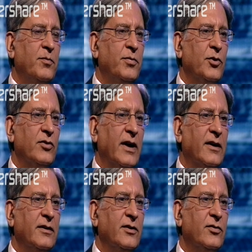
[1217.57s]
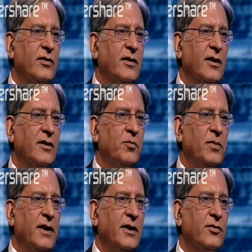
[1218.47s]
protagonists and other
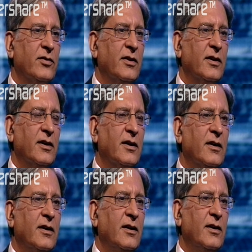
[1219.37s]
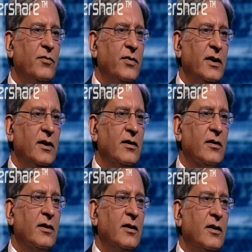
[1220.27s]
players in the field,
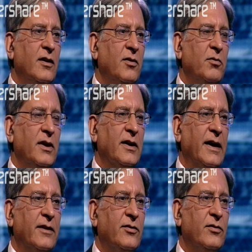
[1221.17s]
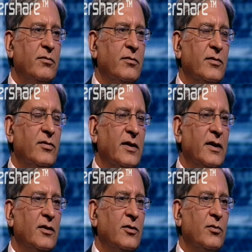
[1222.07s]
will get
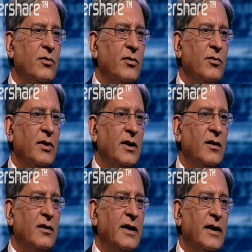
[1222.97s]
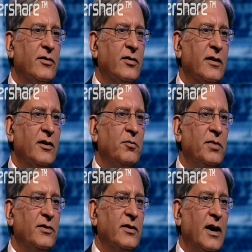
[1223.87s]
Sindh, will get southern
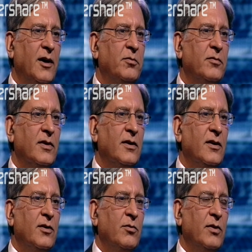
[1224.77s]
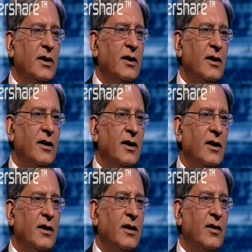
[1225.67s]
Punjab,
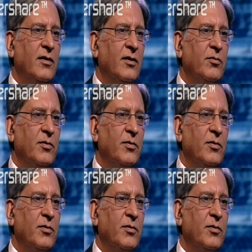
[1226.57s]
will